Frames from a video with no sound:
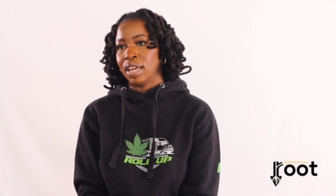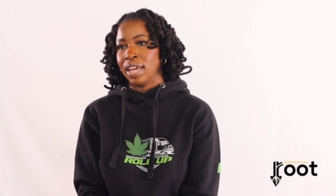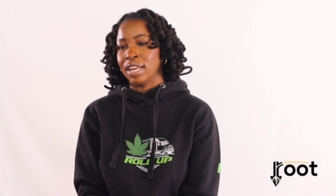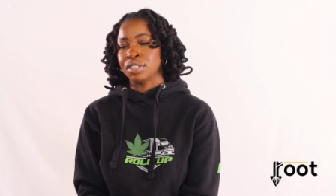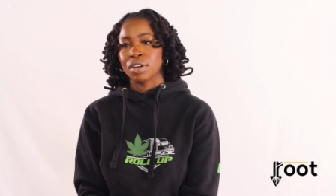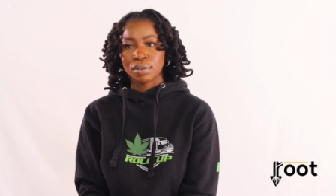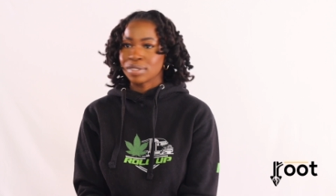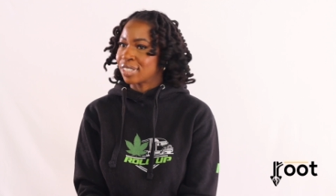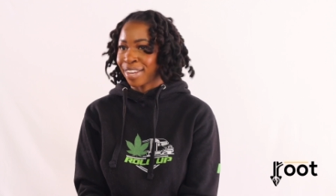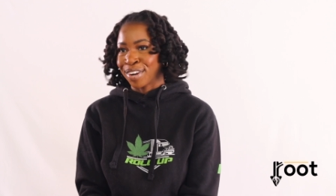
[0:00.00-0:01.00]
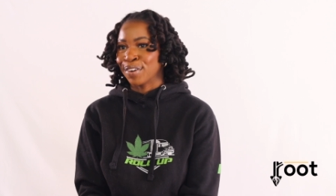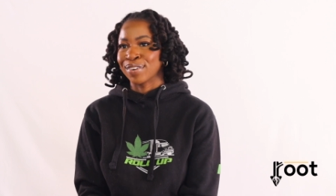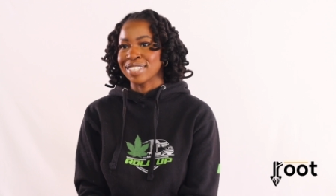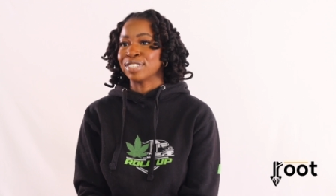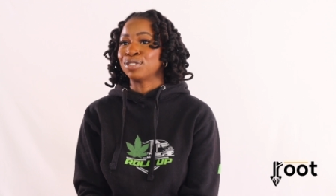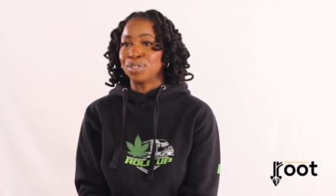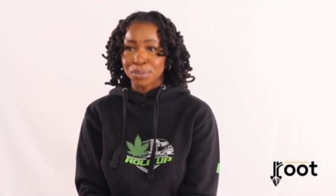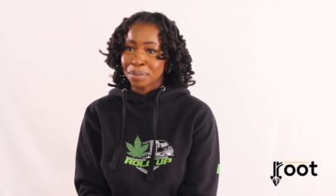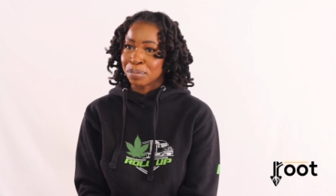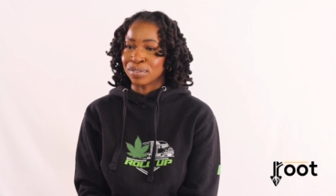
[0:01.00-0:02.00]
And don't say no, because it's
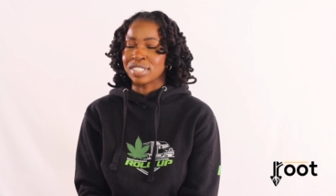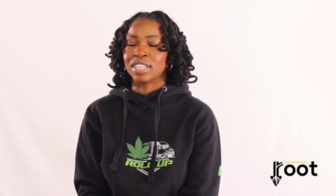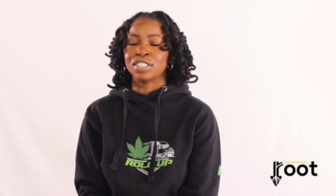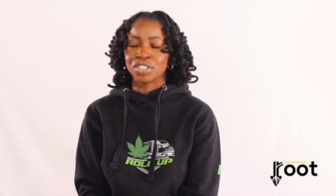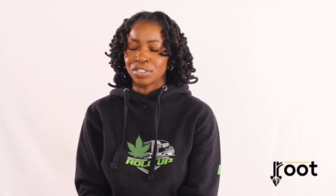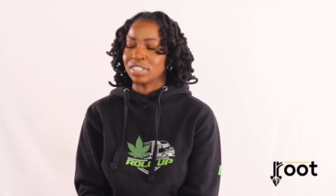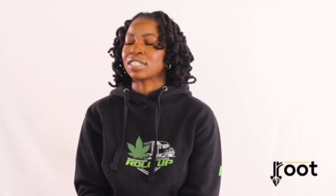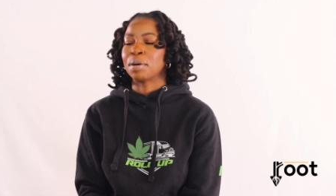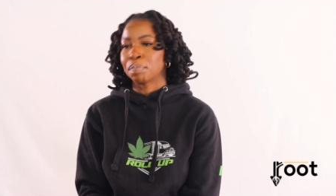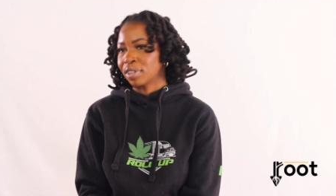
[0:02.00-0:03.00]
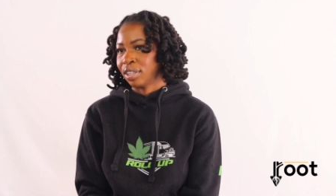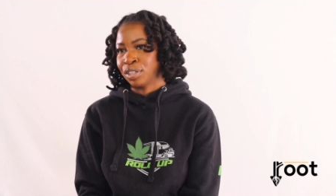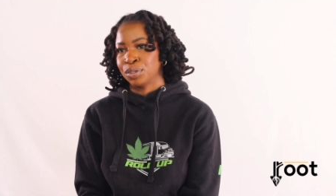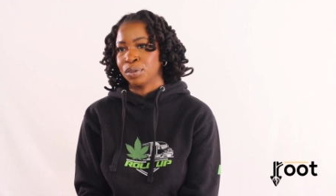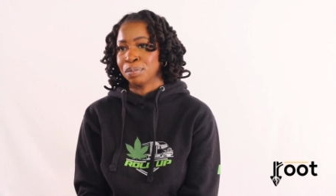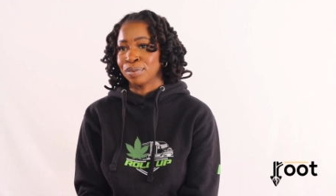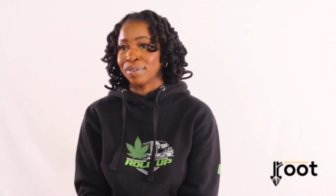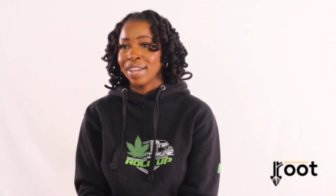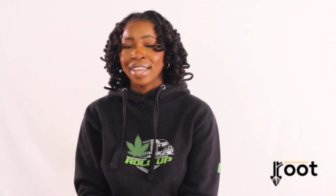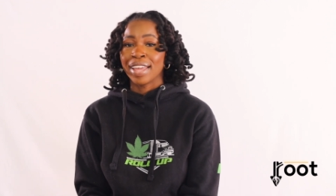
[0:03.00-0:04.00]
doable. This industry is completely
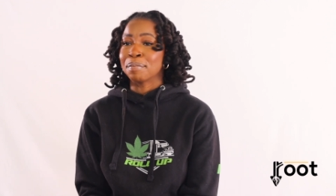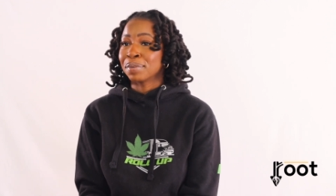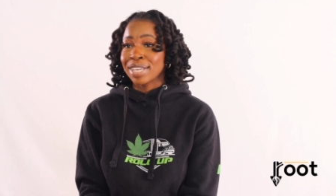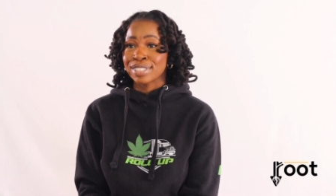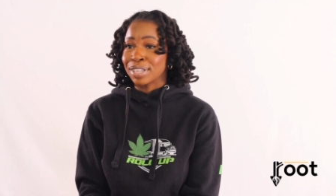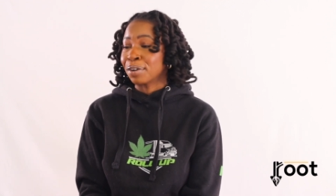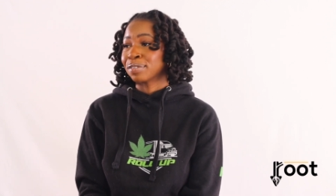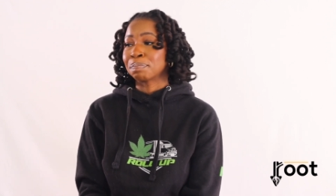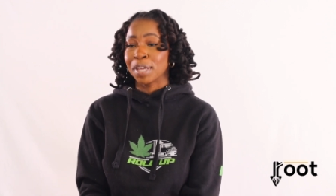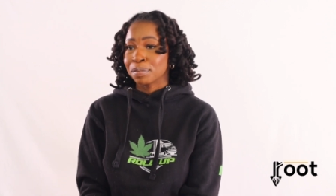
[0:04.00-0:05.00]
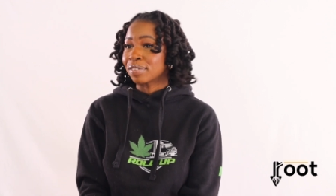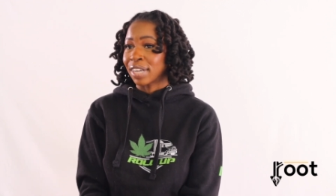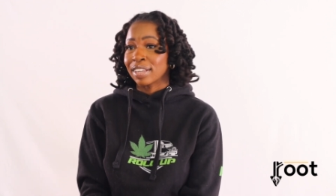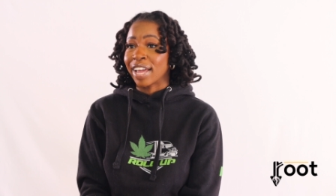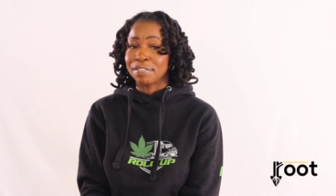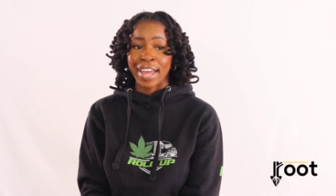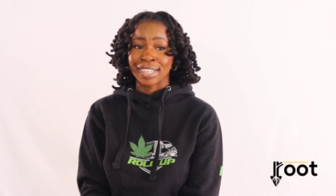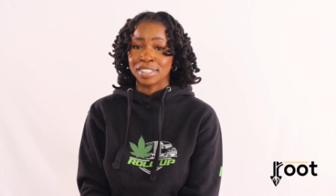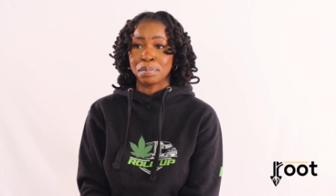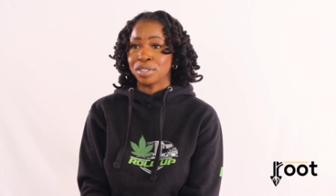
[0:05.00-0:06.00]
doable. And please know, people of color have
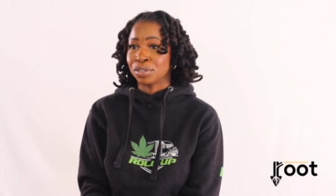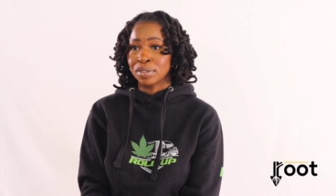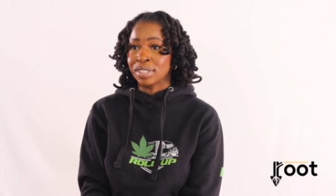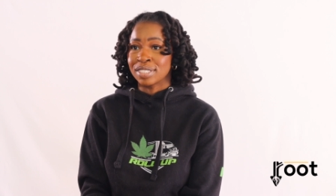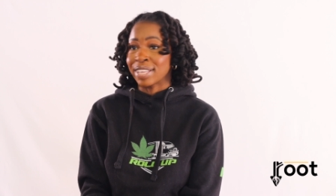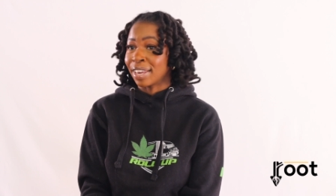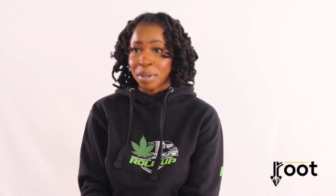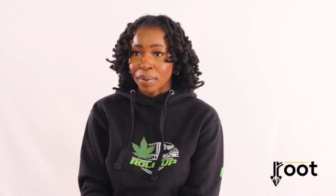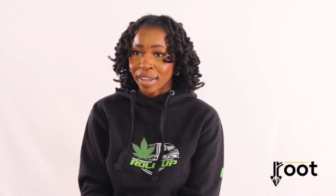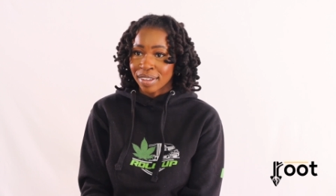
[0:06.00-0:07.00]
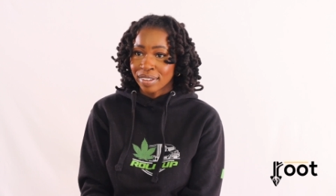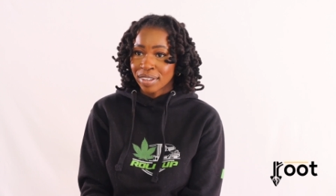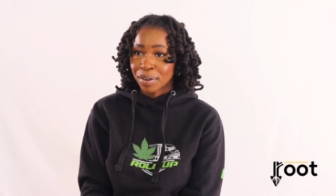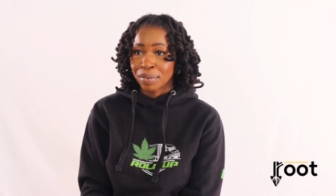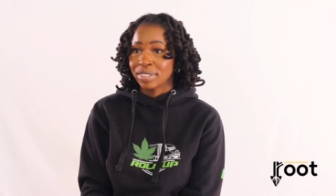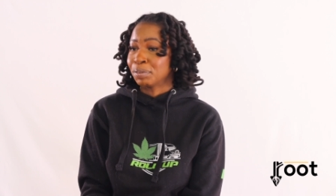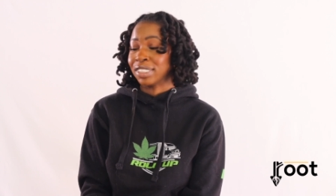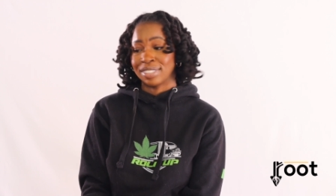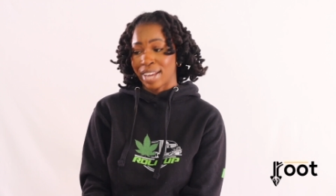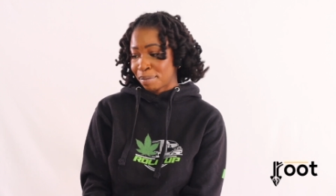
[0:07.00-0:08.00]
actually been doing this anyway. We're
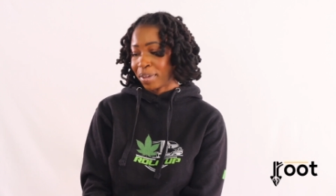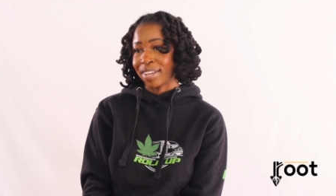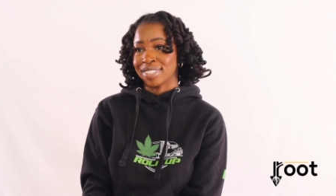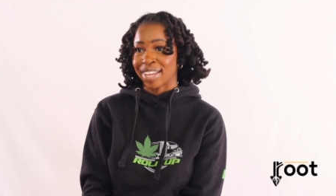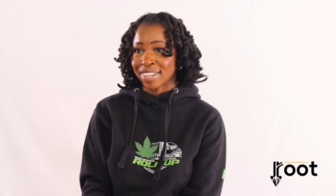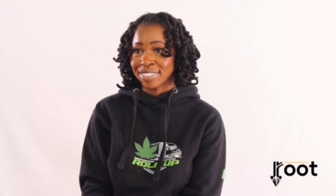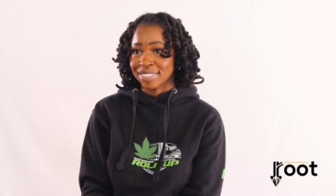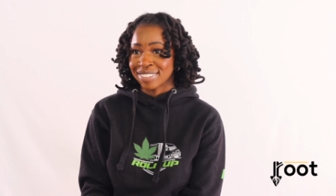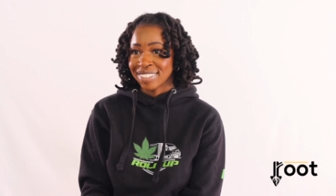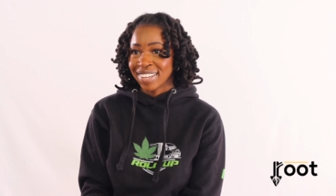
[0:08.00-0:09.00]
just not paying taxes,